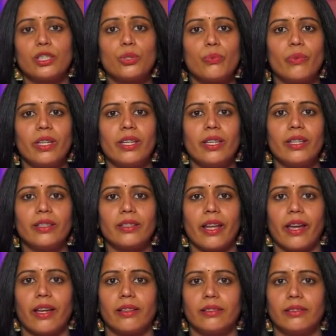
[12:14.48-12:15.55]
sweet
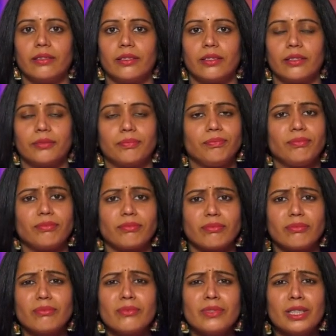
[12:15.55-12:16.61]
and
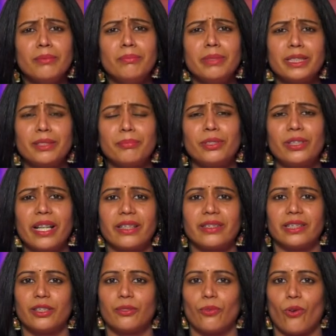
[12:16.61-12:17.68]

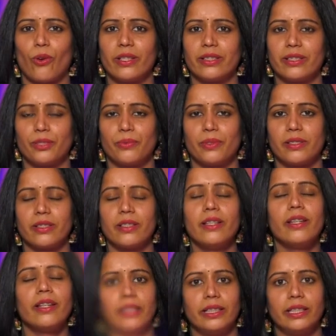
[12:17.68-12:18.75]
mesmerizing voice. It was
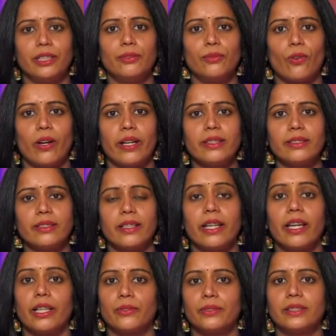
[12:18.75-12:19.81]
a lady voice.
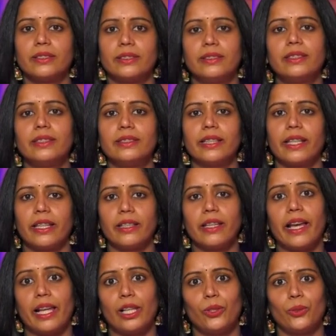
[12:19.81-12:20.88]
It was just saying
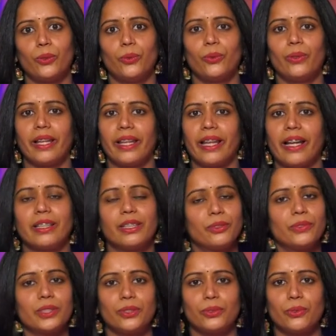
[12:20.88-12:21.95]
hello, like that.
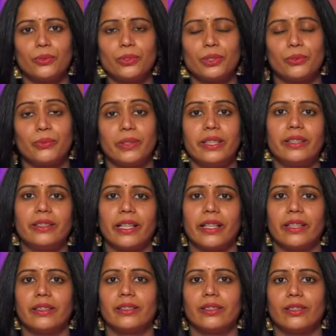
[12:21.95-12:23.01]
It was so sweet
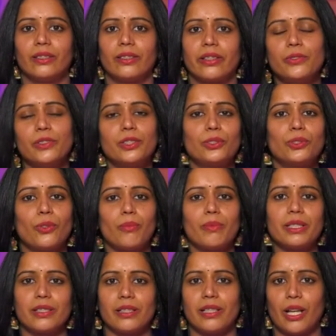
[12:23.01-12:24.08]
and with so
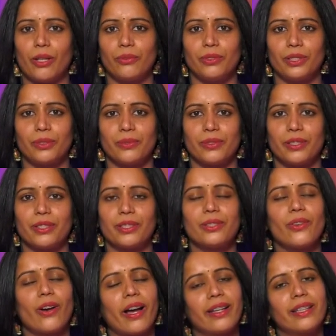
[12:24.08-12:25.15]
much love it was.
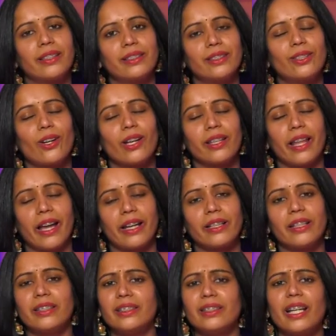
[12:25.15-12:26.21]
So I got that,
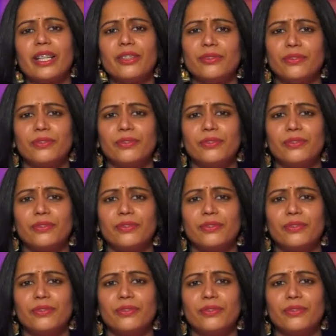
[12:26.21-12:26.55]
and